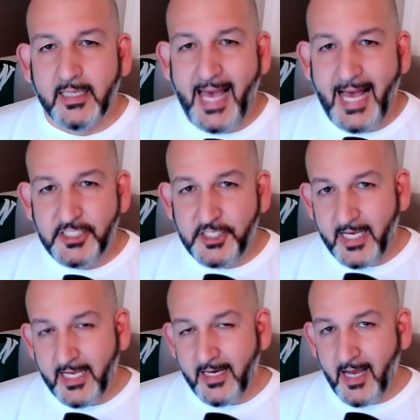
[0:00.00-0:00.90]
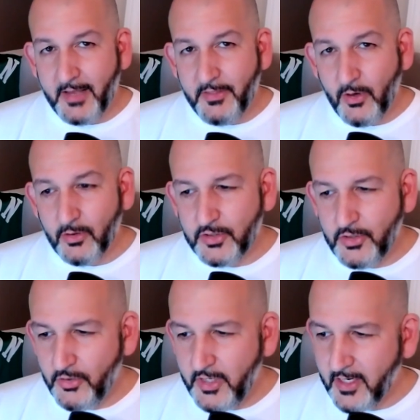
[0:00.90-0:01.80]
cash in on those
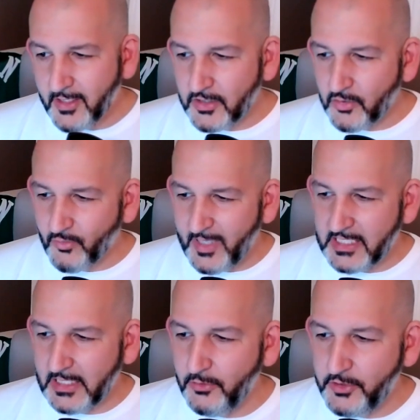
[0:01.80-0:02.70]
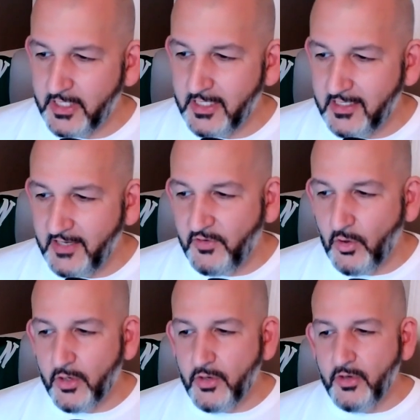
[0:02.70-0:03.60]
New Year's resolutions. If
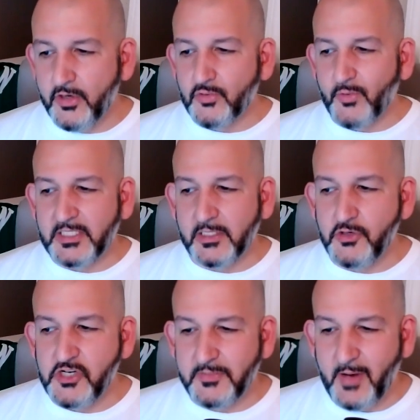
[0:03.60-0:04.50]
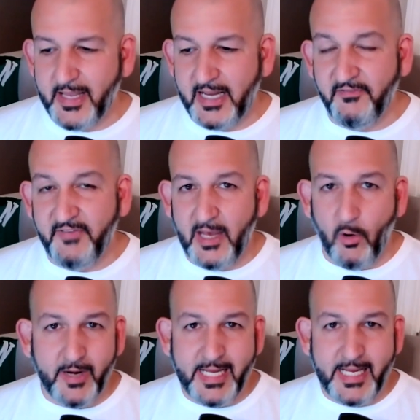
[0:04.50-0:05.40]
your New Year's resolution is about getting fit
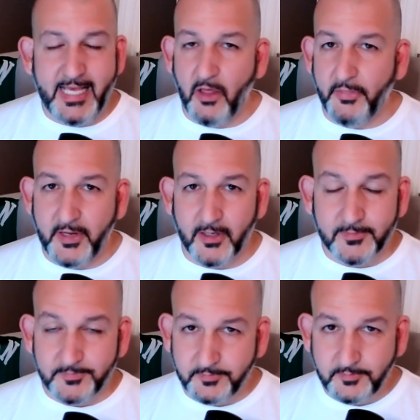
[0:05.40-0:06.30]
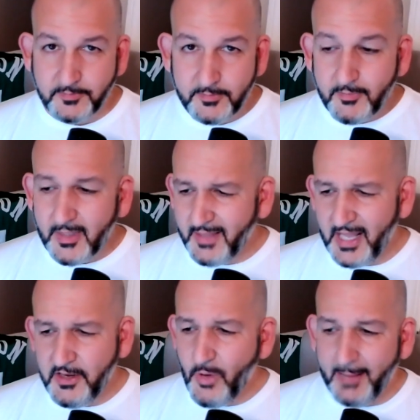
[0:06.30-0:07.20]
or eating healthier,
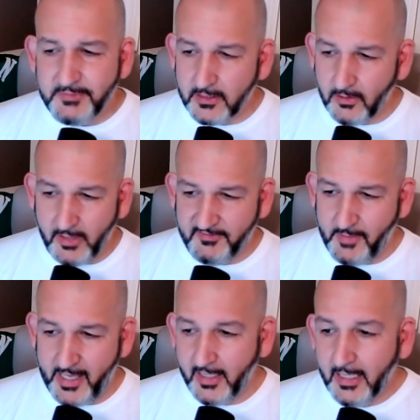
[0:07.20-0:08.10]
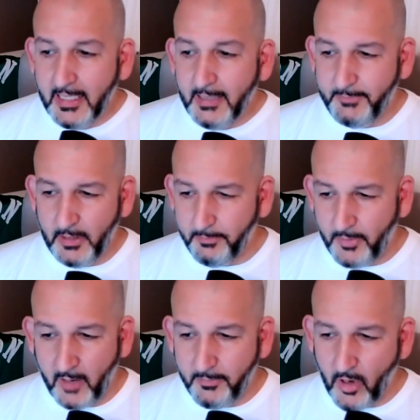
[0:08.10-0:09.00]
then you absolutely have to make Built
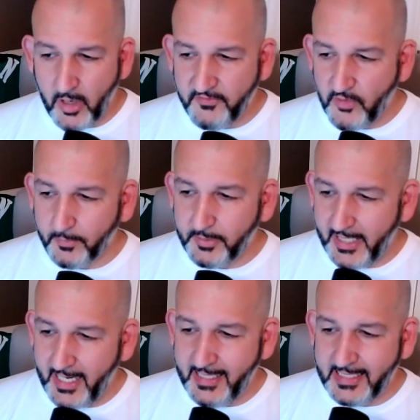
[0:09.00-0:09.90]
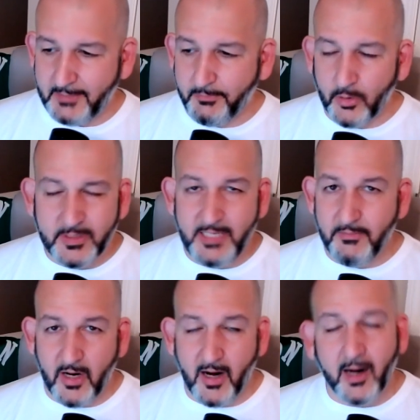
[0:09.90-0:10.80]
Bar part of your plan. It's a protein
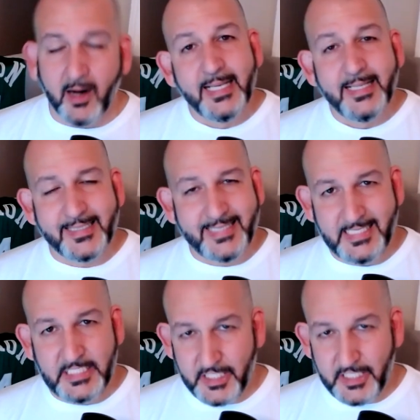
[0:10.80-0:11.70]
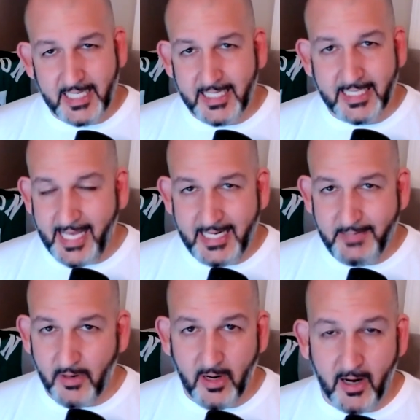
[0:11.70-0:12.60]
bar that tastes just like a candy
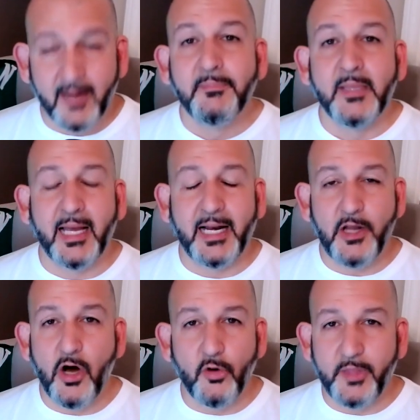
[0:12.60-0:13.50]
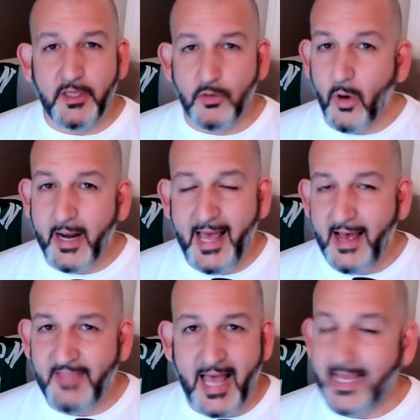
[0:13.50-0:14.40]
bar. And I know that you want to
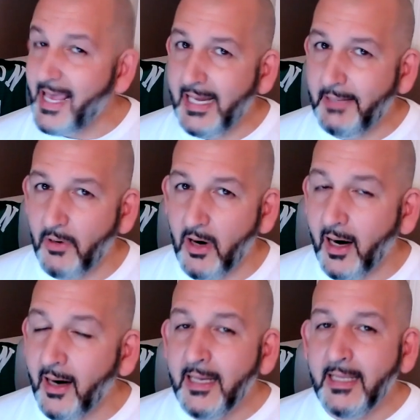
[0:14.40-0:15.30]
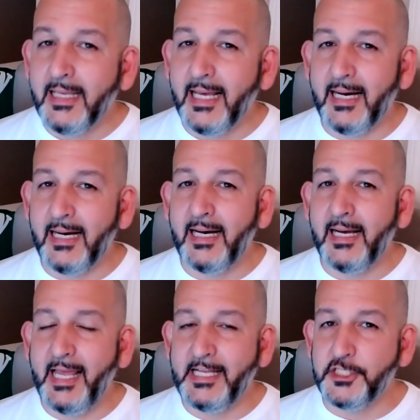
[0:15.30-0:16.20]
have that candy bar
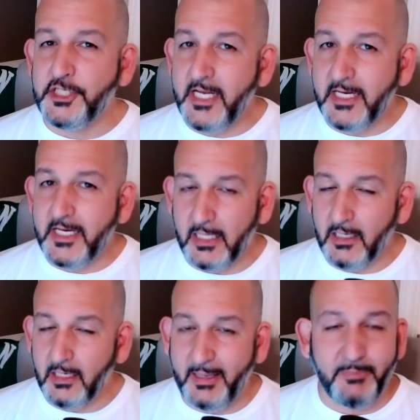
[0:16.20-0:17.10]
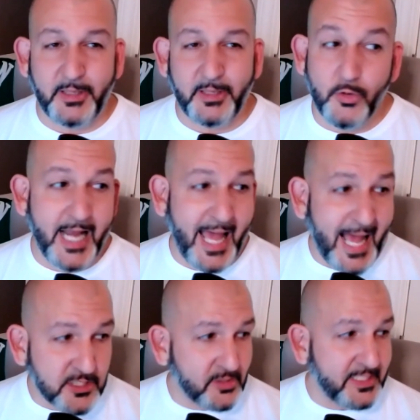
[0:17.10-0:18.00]
and cheat a little bit, but you can
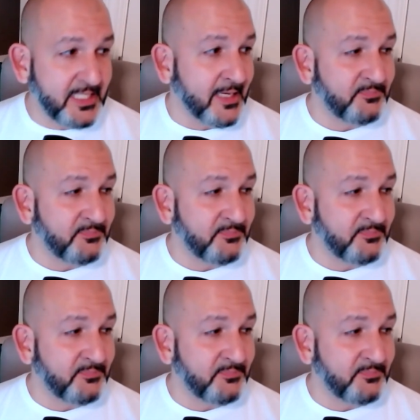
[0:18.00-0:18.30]
actually